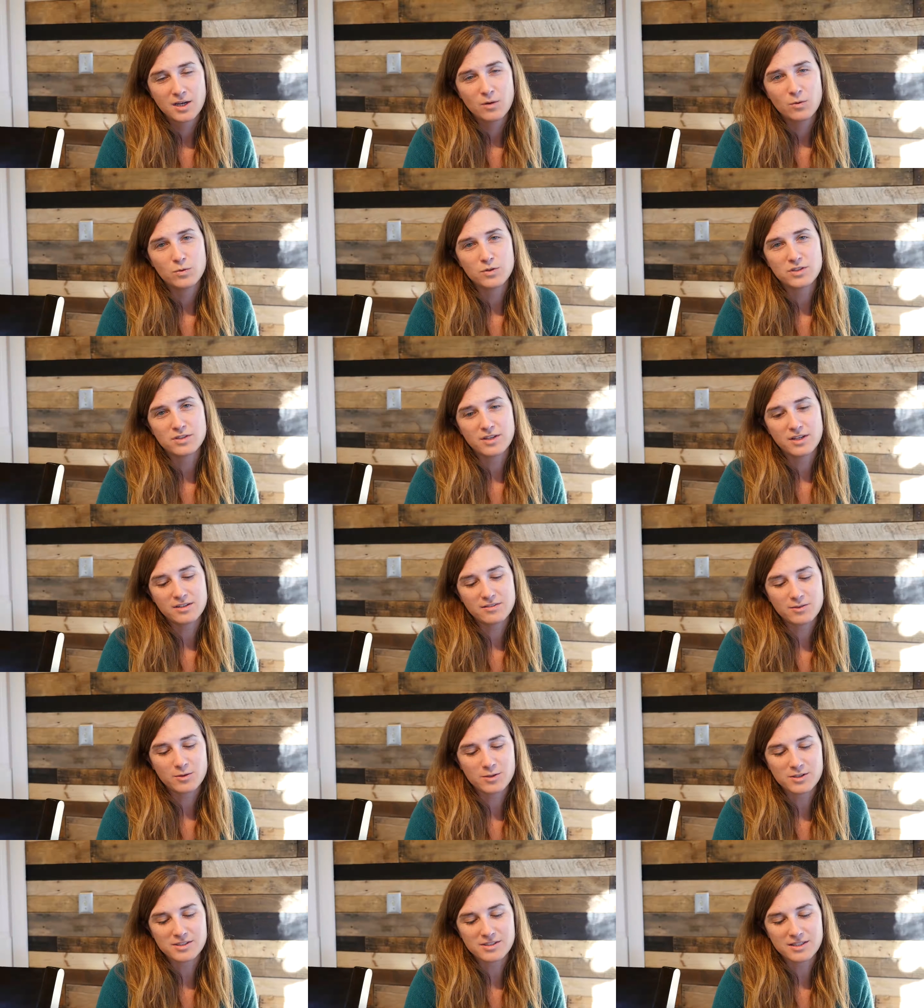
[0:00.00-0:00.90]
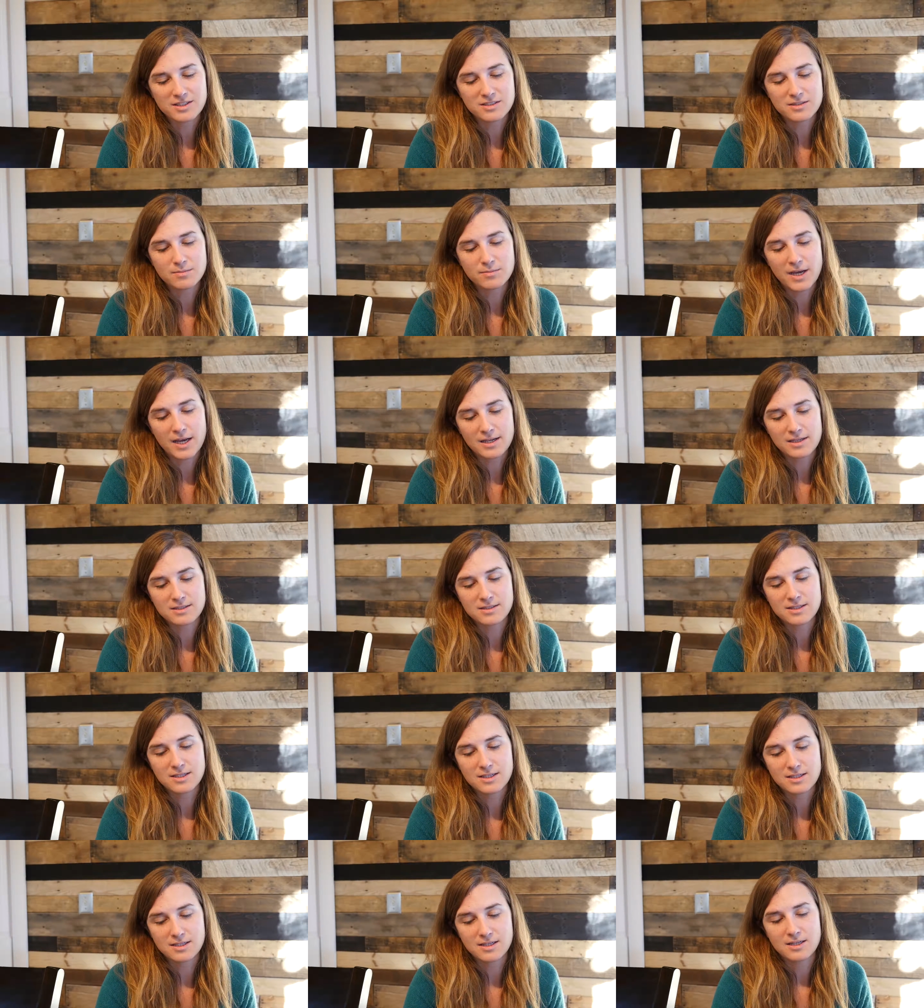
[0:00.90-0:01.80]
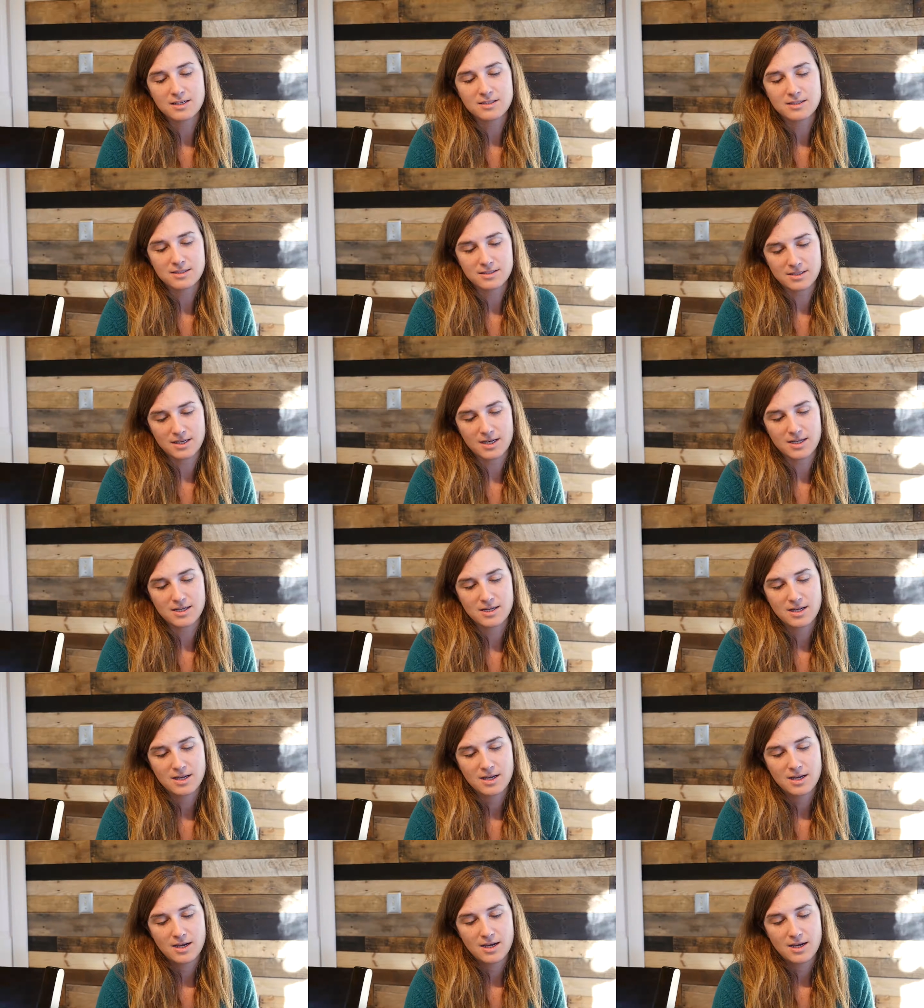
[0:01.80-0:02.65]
which then of course led to magazine design.